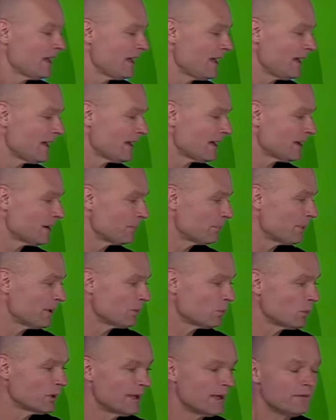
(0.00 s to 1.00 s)

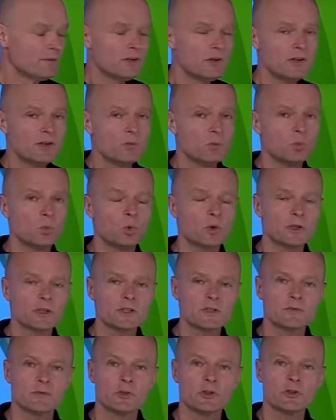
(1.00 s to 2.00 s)
But whatever
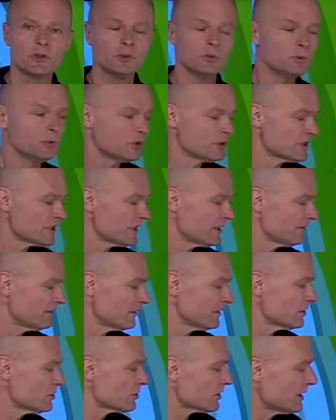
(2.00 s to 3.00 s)
works for you, just give
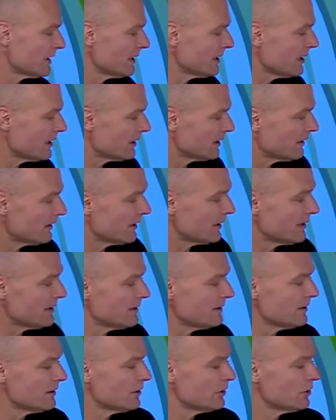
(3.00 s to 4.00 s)
it a try, and
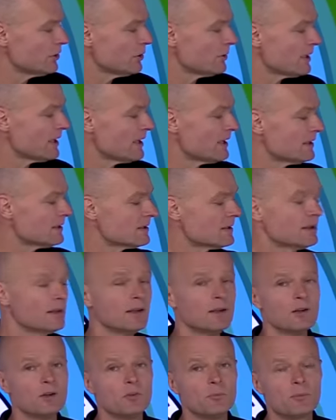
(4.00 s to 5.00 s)
then you eat
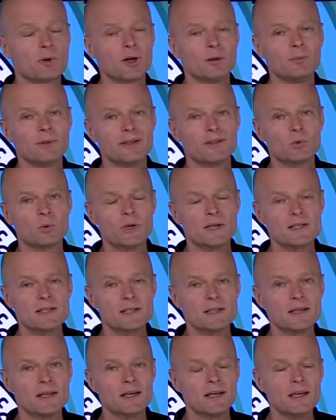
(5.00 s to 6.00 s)
probably 2
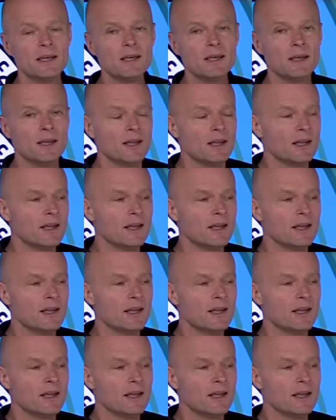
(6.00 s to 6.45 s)
times a day,